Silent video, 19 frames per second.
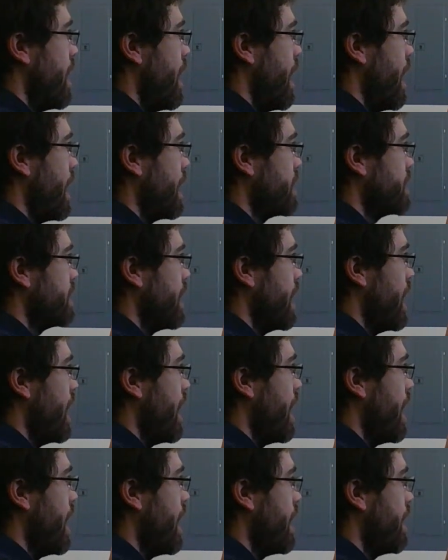
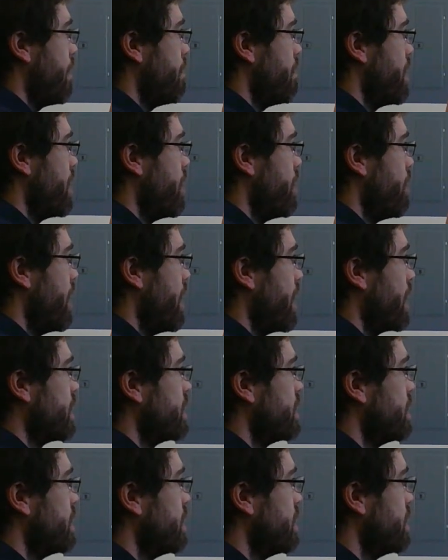xi, mu
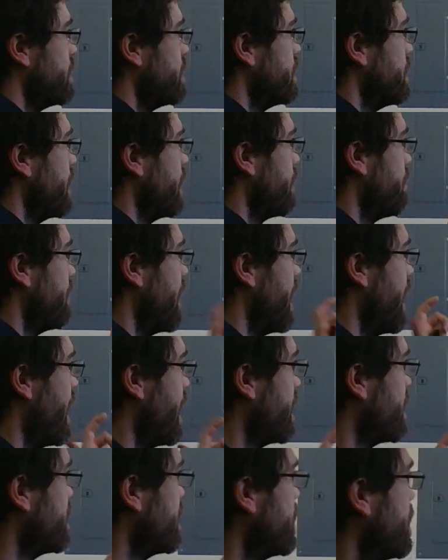x, sigma
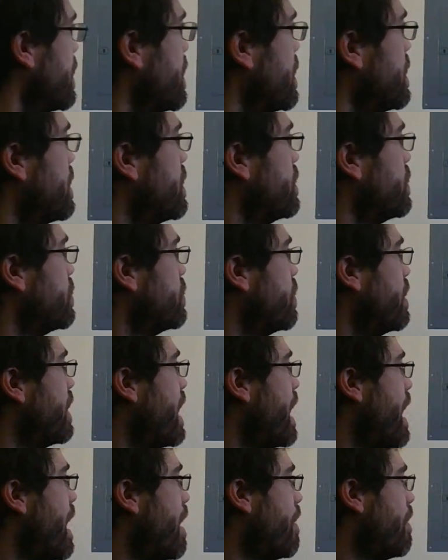x, so
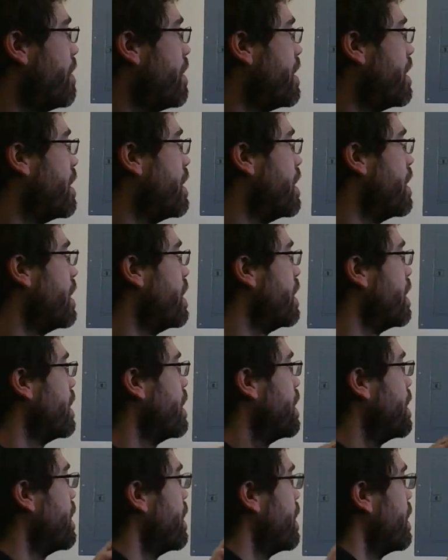now,
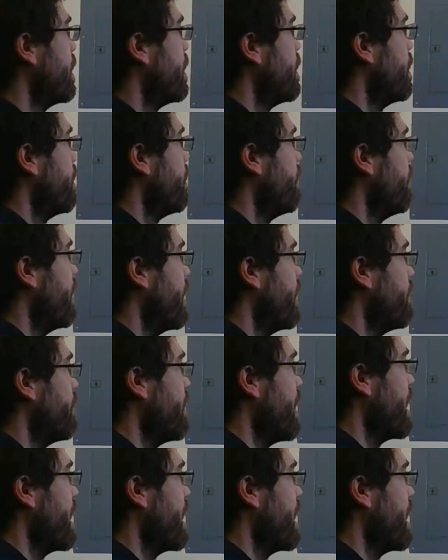right, we